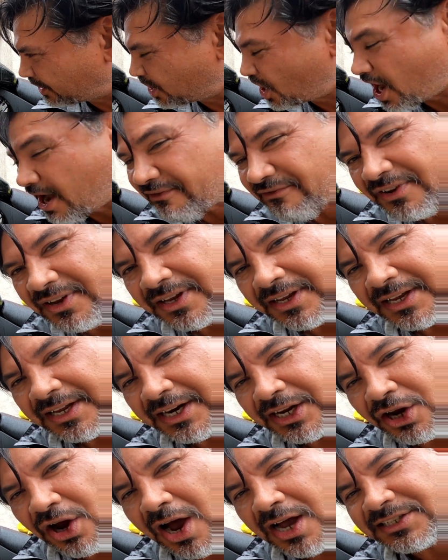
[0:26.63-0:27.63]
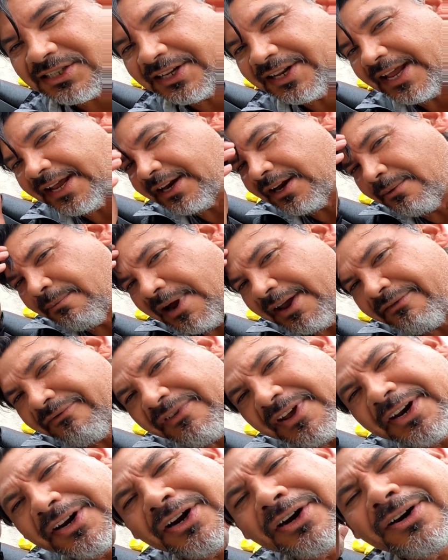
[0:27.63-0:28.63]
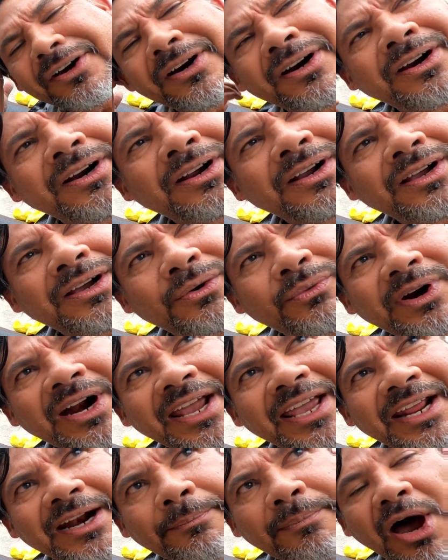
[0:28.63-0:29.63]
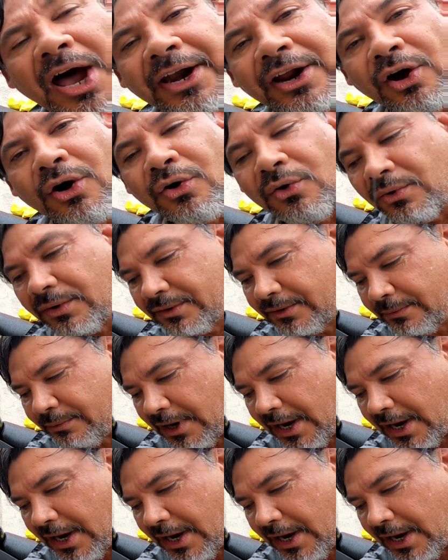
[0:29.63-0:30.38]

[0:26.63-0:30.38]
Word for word: enough and it caused a dent on my fender when I hit a pothole.